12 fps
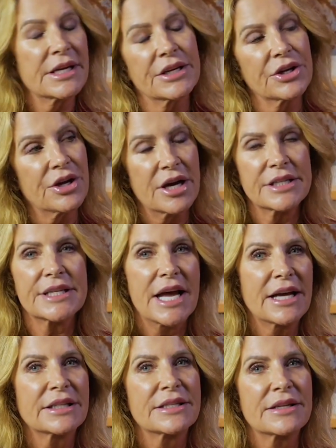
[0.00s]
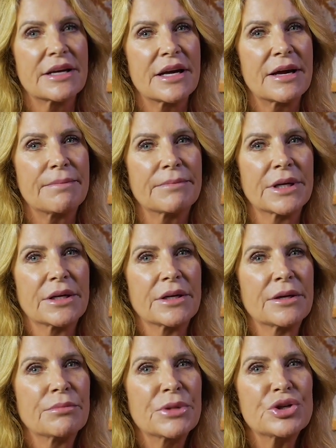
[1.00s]
They can contact
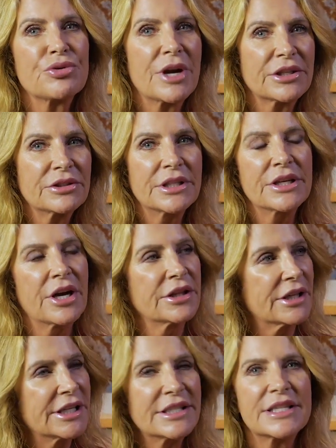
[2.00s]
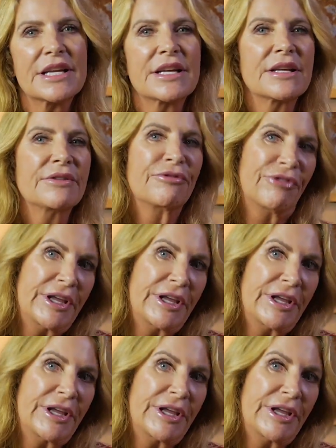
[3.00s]
me directly on LinkedIn,